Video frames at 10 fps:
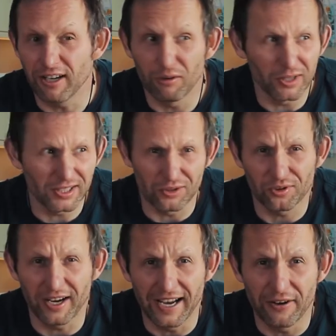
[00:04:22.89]
I wanted to
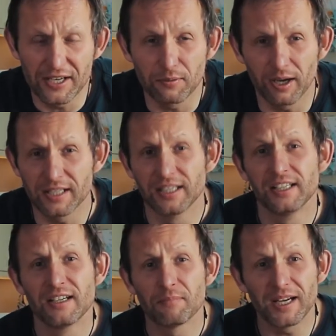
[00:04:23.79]
try it out anyway,
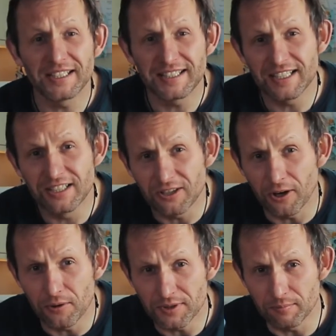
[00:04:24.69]
but I didn't know
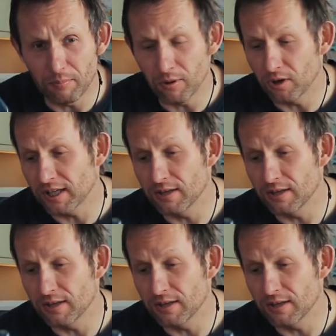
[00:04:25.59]
it was in my pocket.